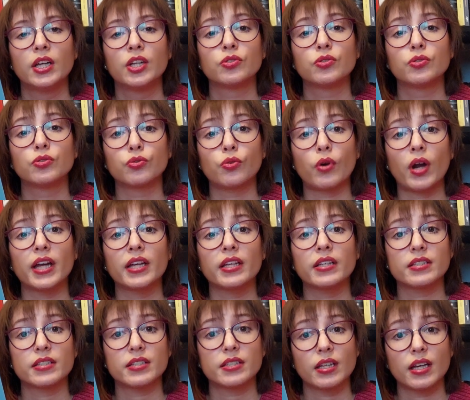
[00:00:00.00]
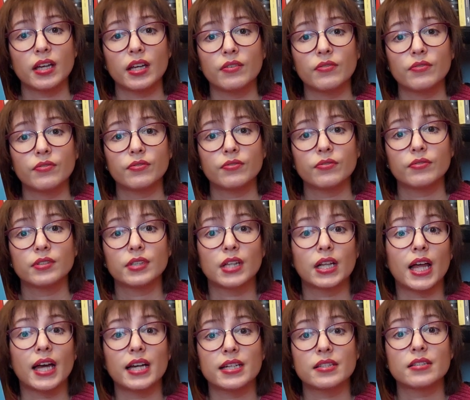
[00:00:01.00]
to try and save the
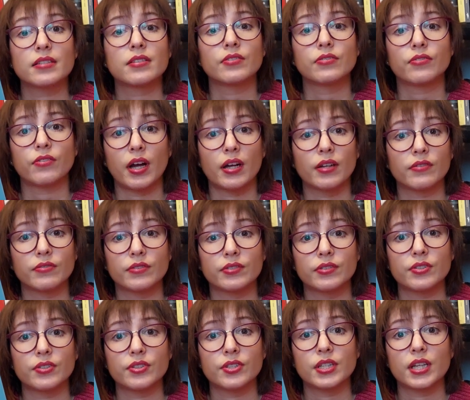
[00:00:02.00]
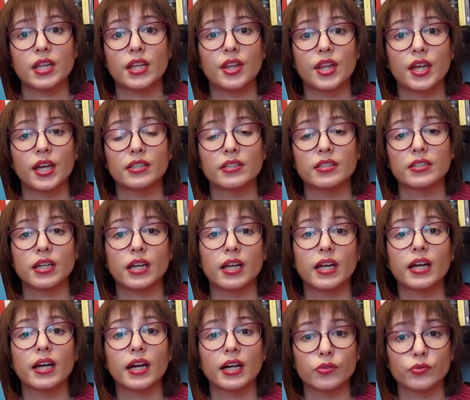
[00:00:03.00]
last survivors that they
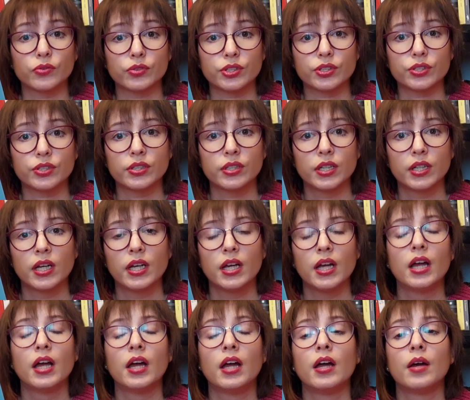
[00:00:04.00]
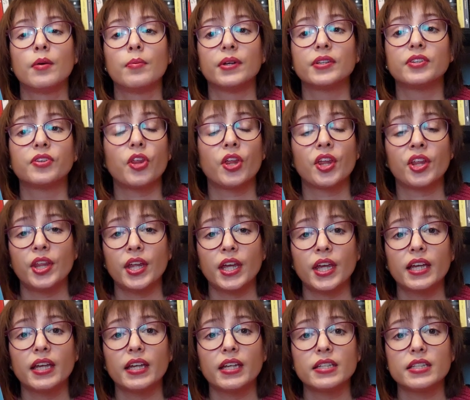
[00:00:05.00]
encounter. But the
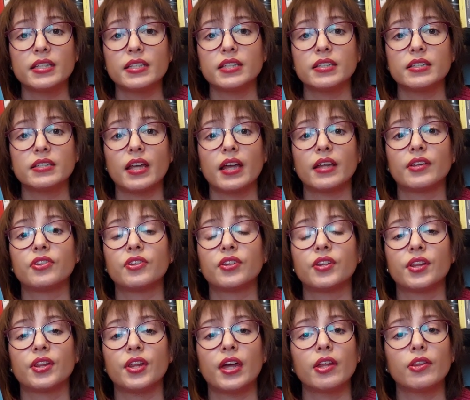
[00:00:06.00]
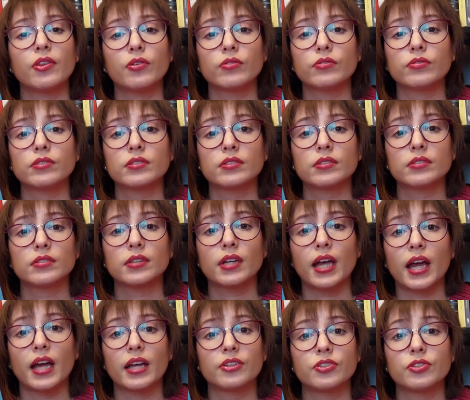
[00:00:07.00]
thing is that they don't
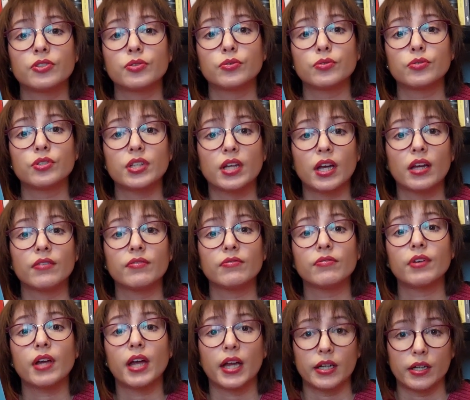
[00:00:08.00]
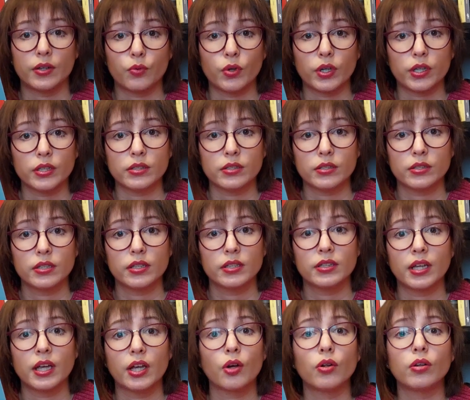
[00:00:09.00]
get to save anyone.
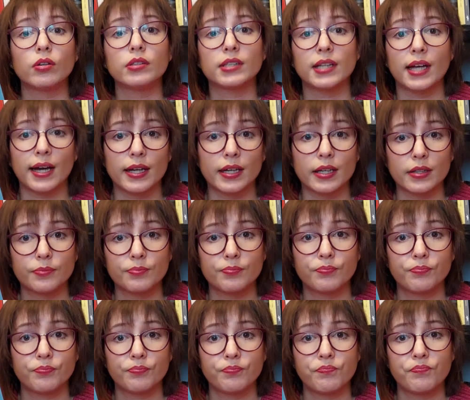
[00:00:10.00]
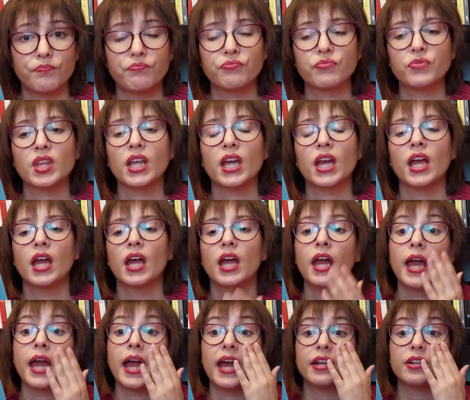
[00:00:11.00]
They all die.
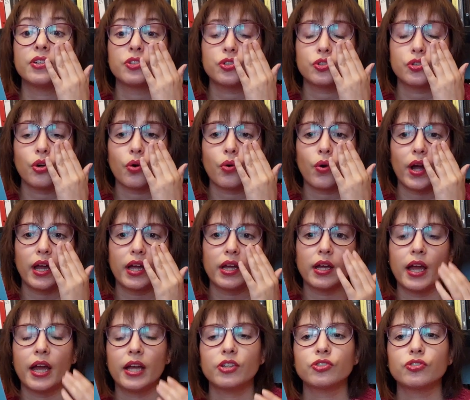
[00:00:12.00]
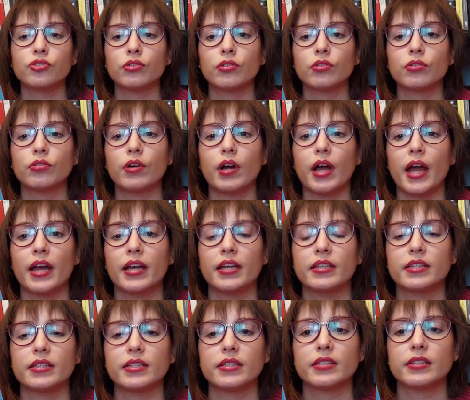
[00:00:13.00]
And so Angelo
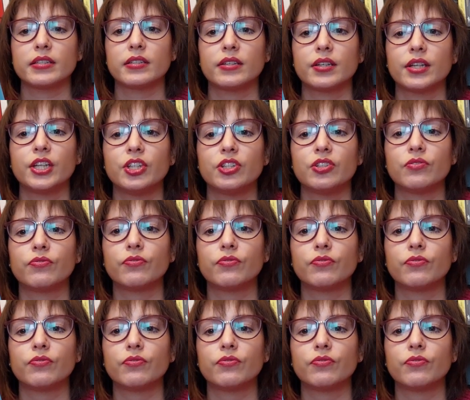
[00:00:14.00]
has his